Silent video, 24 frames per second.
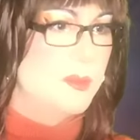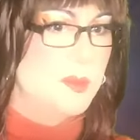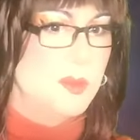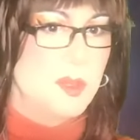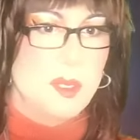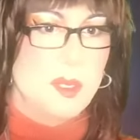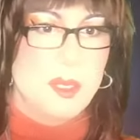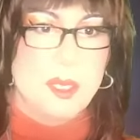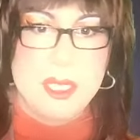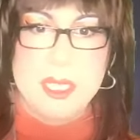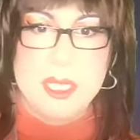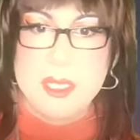
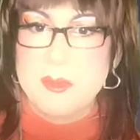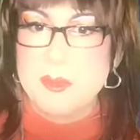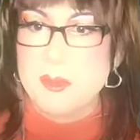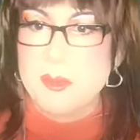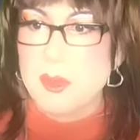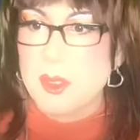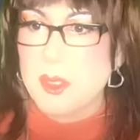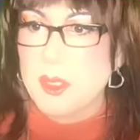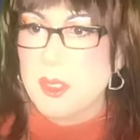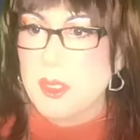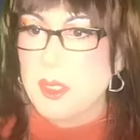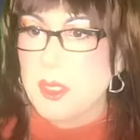Looking
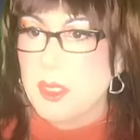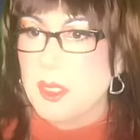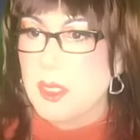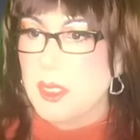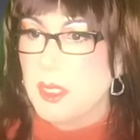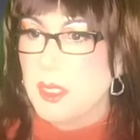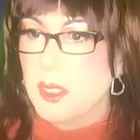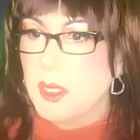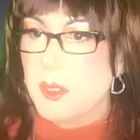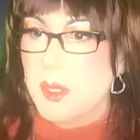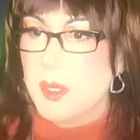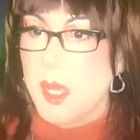for
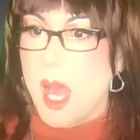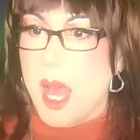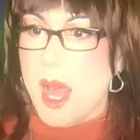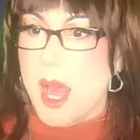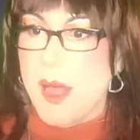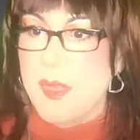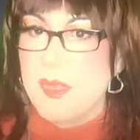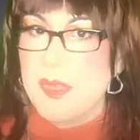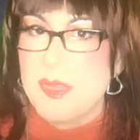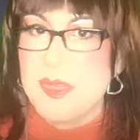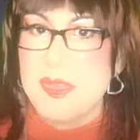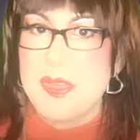clues.
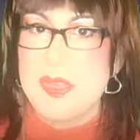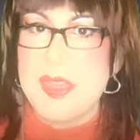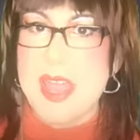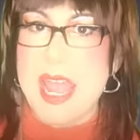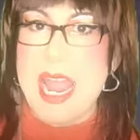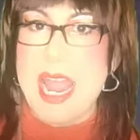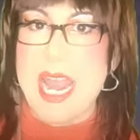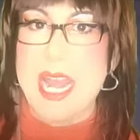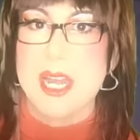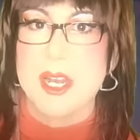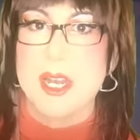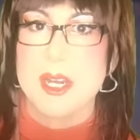
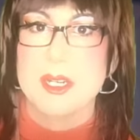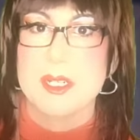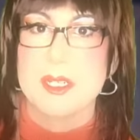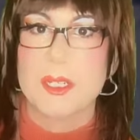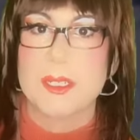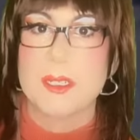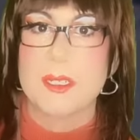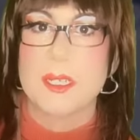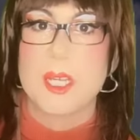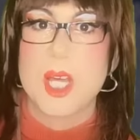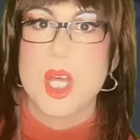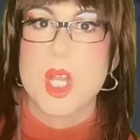There.
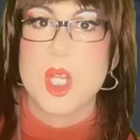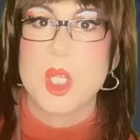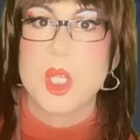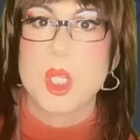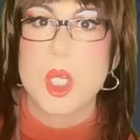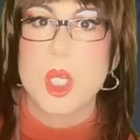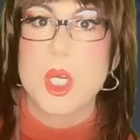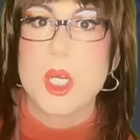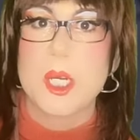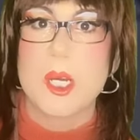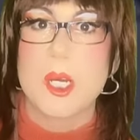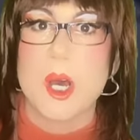
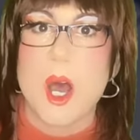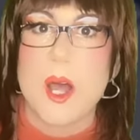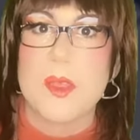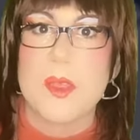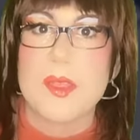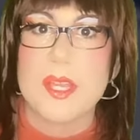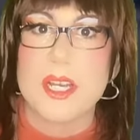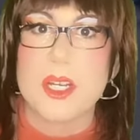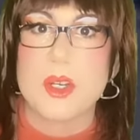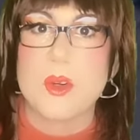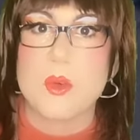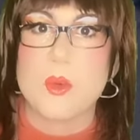Look
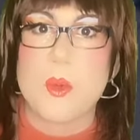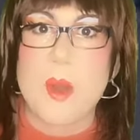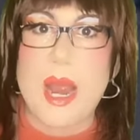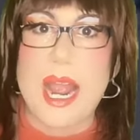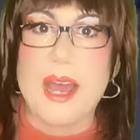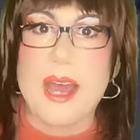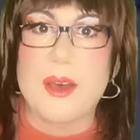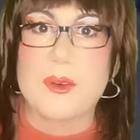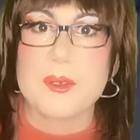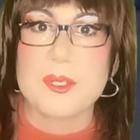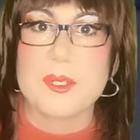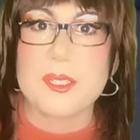on the
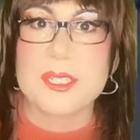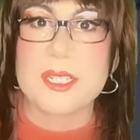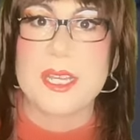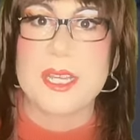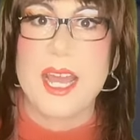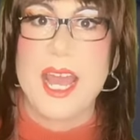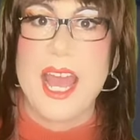ground.